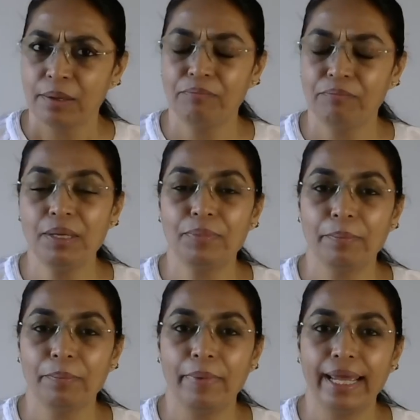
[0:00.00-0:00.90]
Be
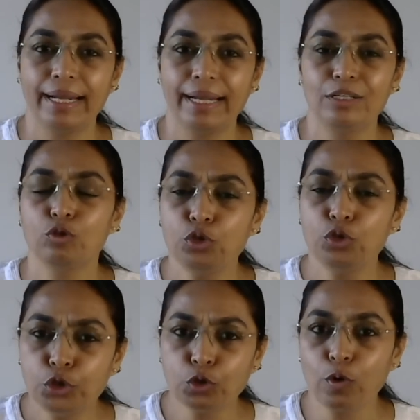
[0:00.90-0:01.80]
prepared to
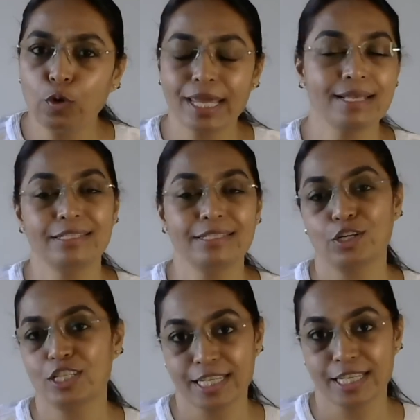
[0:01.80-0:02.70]
showcase
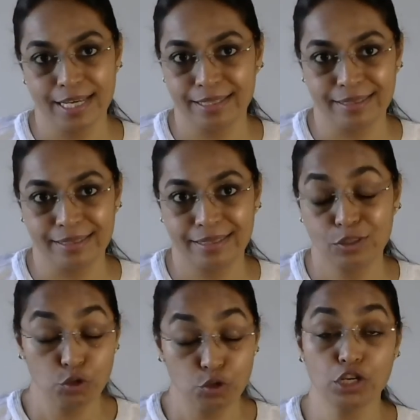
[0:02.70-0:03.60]
your
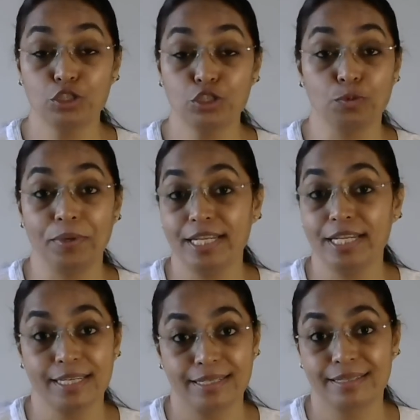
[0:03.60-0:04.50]
skills to your
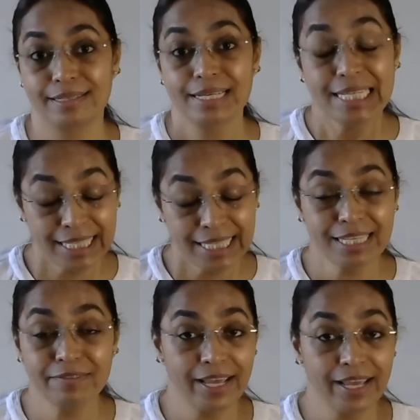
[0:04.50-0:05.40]
superiors. It
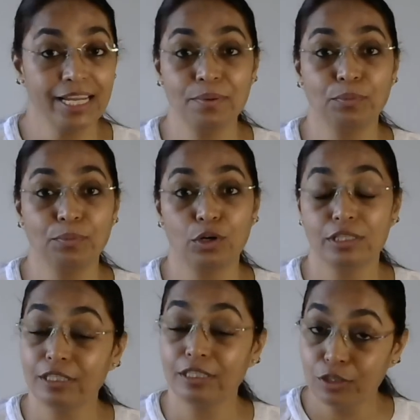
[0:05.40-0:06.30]
is very
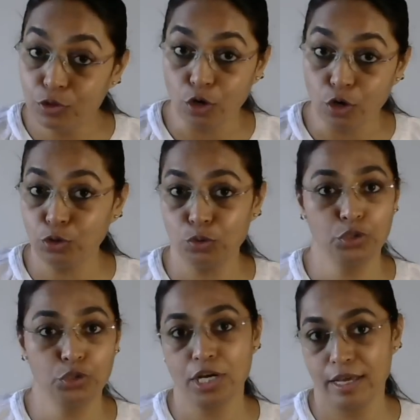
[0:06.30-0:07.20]
important not to
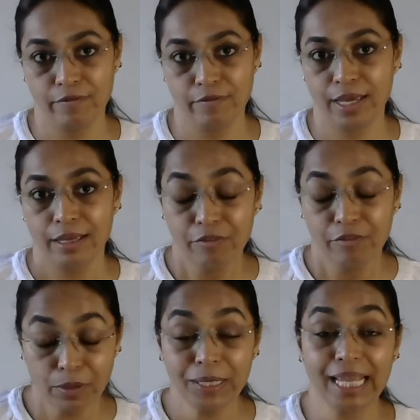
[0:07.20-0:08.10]
shy away
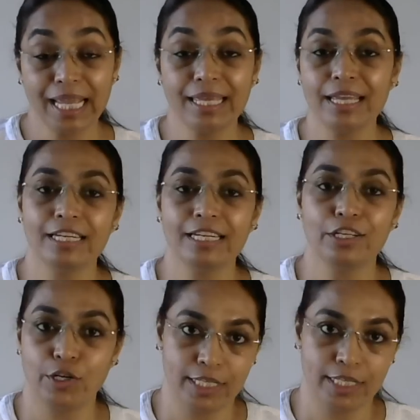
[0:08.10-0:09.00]
from taking any
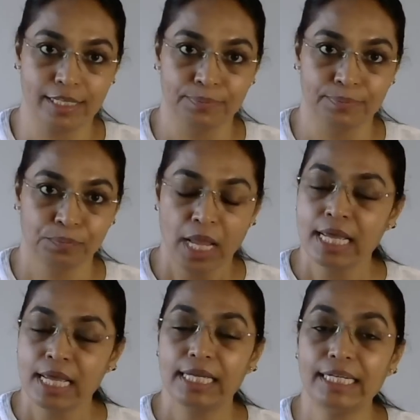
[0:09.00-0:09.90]
risk.
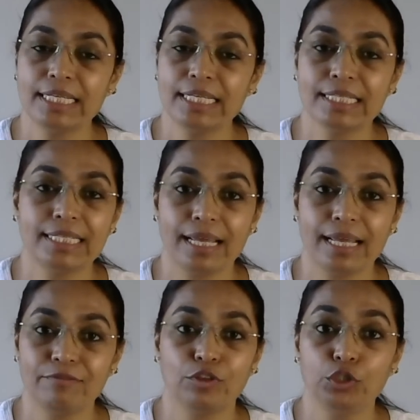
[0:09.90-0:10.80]
It is the
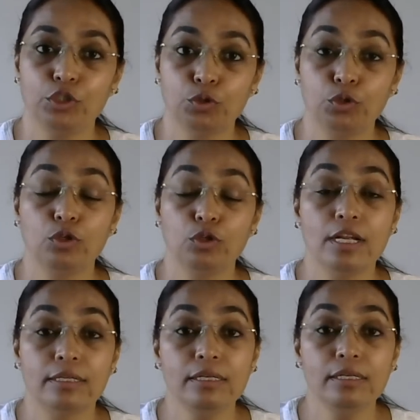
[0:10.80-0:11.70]
time for you to
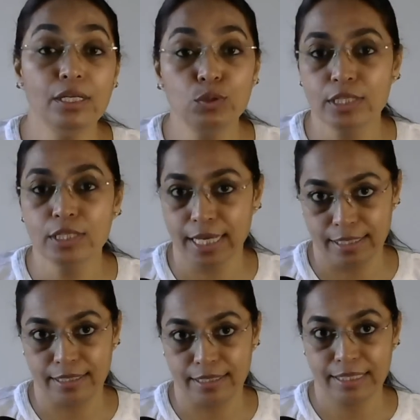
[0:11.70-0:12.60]
learn new
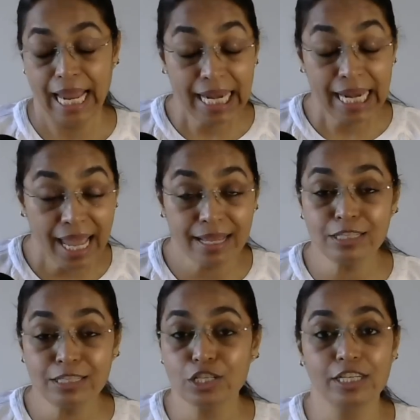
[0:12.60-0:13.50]
skills,
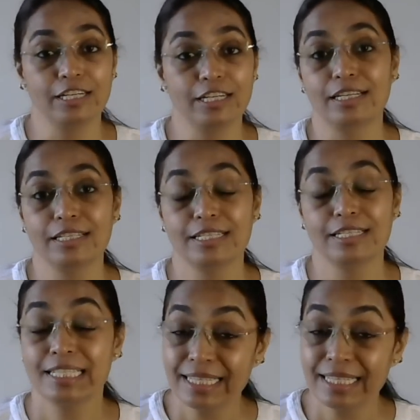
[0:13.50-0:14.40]
enhance your
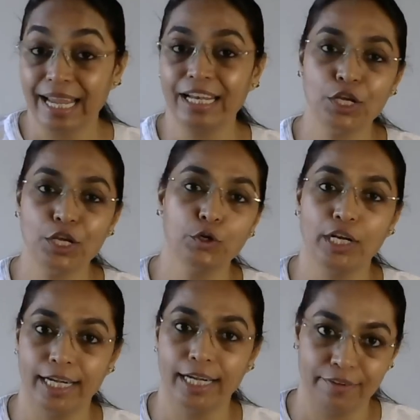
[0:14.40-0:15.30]
intelligence and your
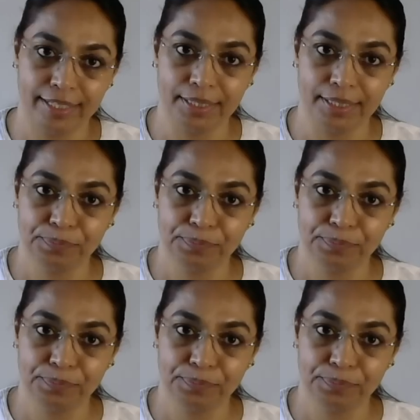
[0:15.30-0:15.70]
creativity.